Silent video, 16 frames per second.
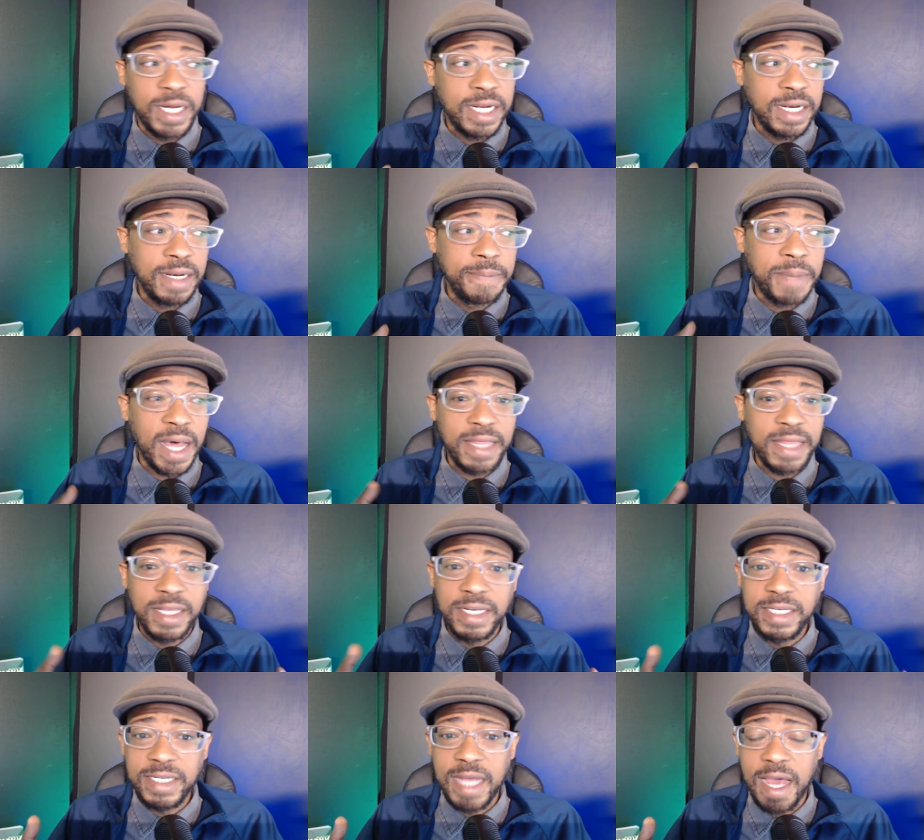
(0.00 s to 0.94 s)
but by
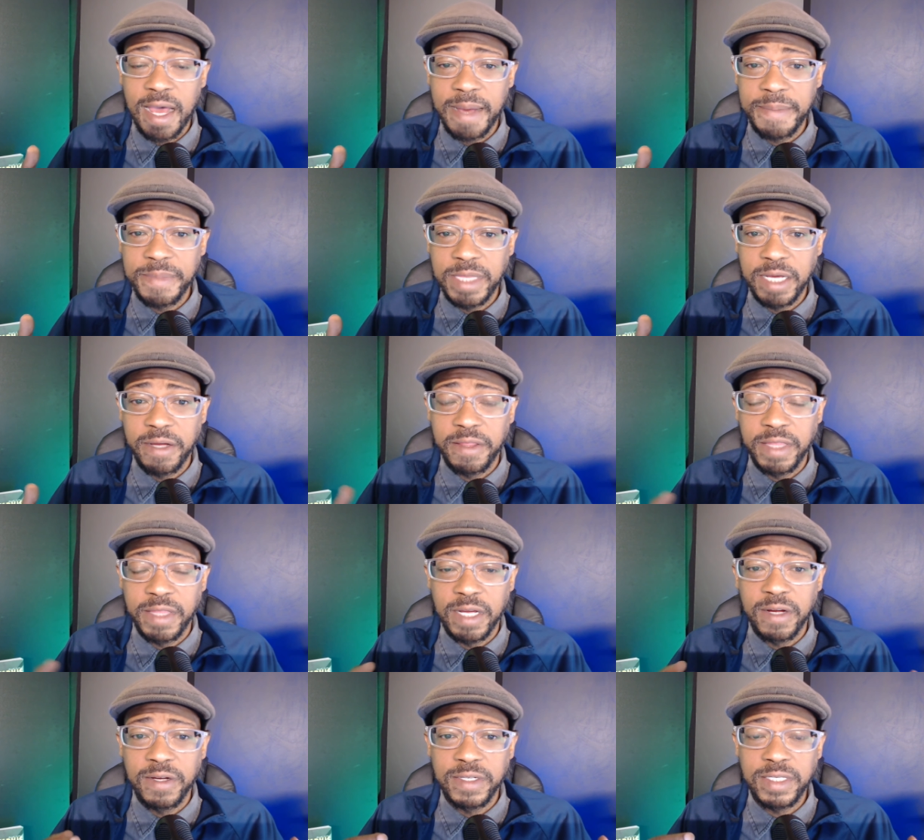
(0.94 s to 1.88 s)
this time there
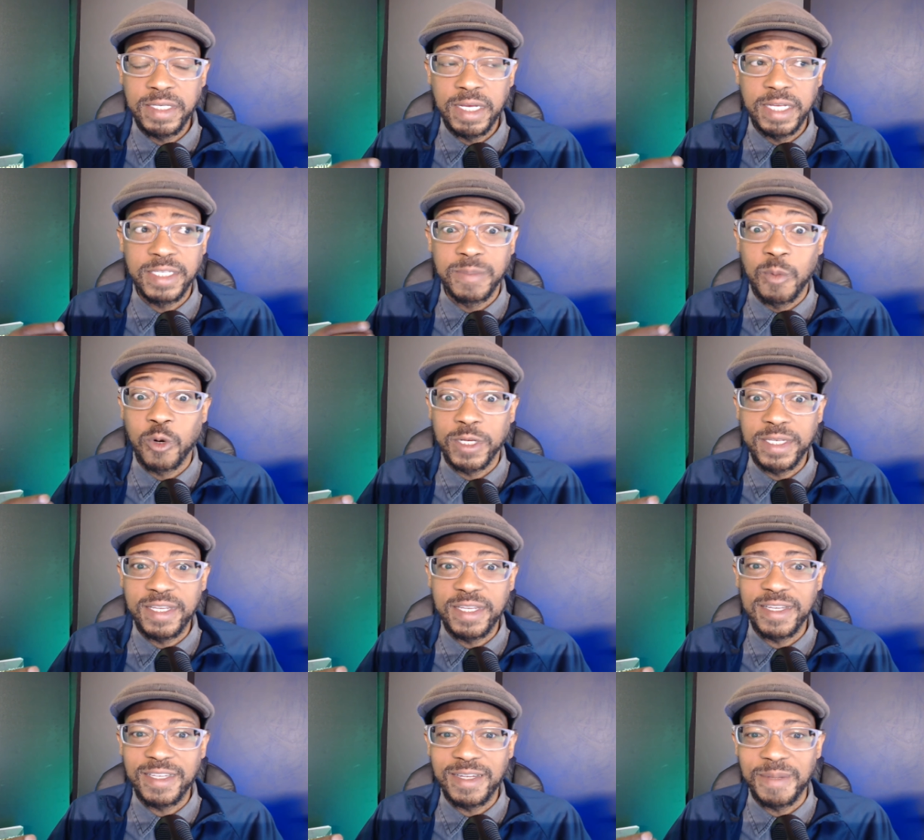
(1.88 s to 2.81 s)
there's it's more
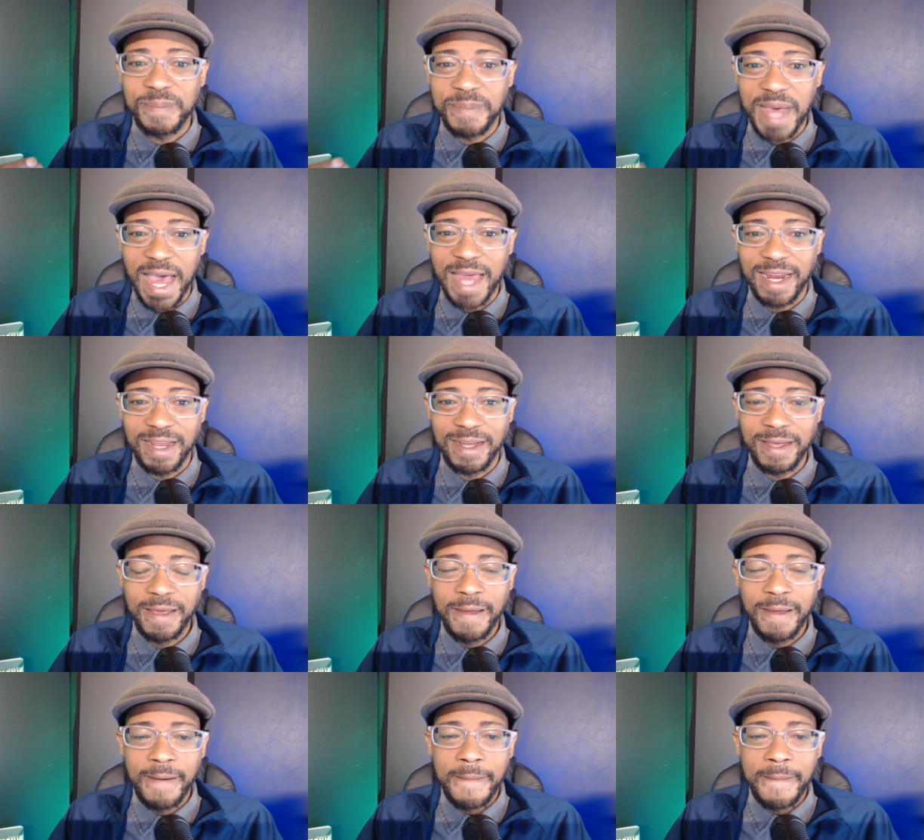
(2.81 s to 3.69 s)
systematic.